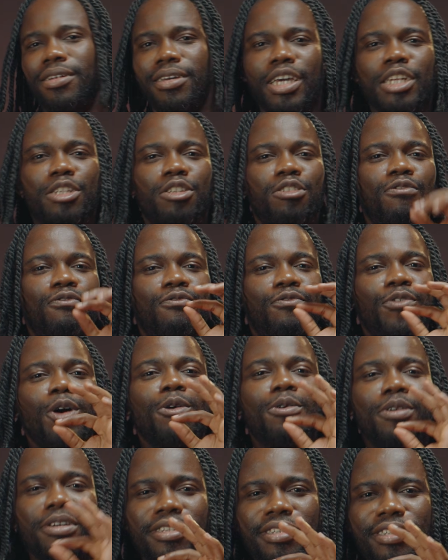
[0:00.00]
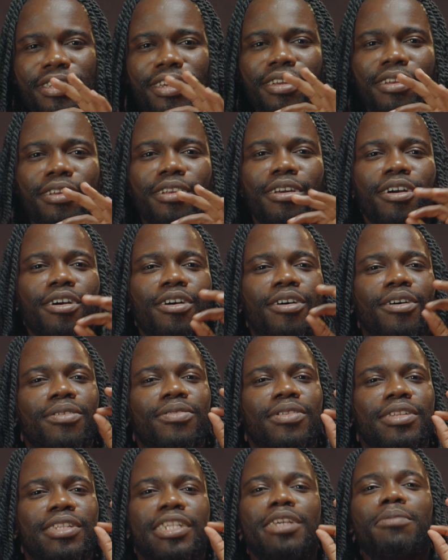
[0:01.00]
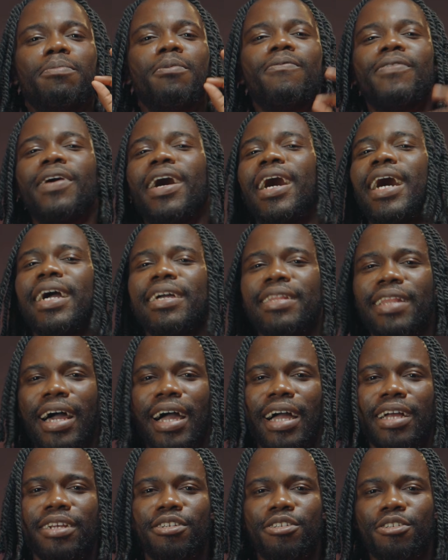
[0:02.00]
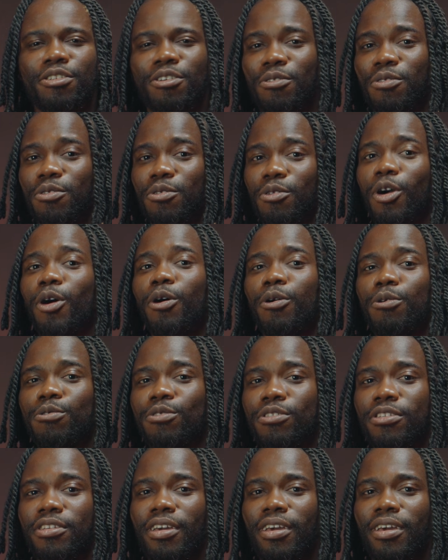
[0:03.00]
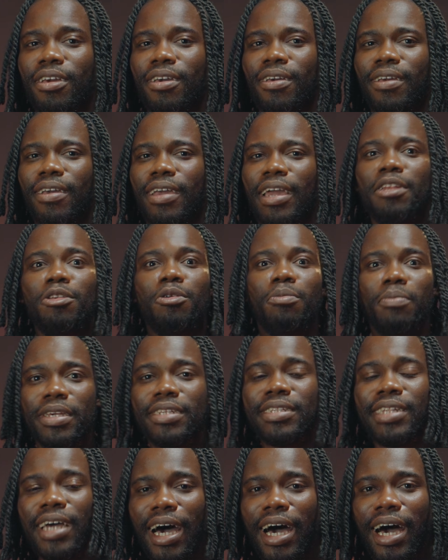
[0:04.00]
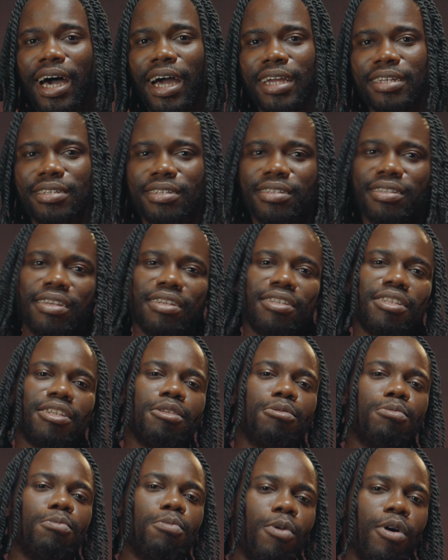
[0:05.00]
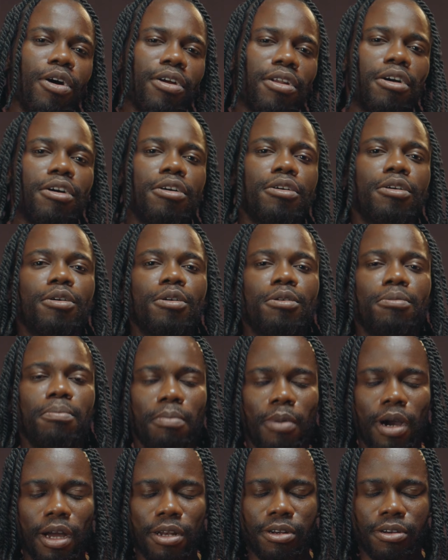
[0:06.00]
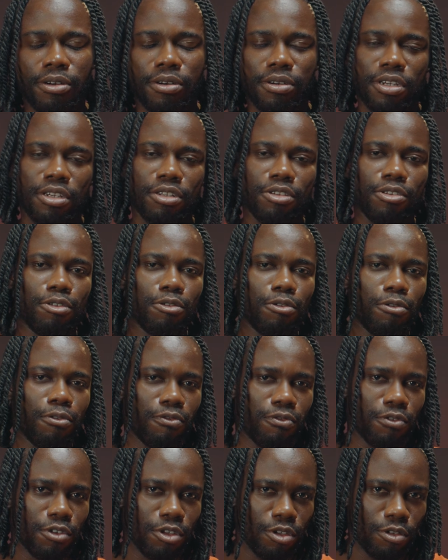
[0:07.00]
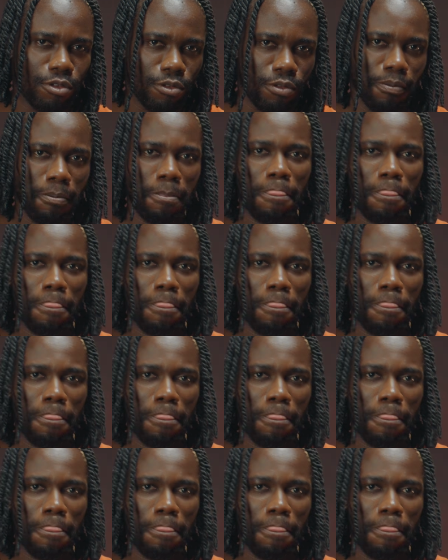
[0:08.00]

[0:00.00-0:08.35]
it's focusing on the tip of the eyelash or the nose and you miss the eyes. This is what a good monitor can do for you.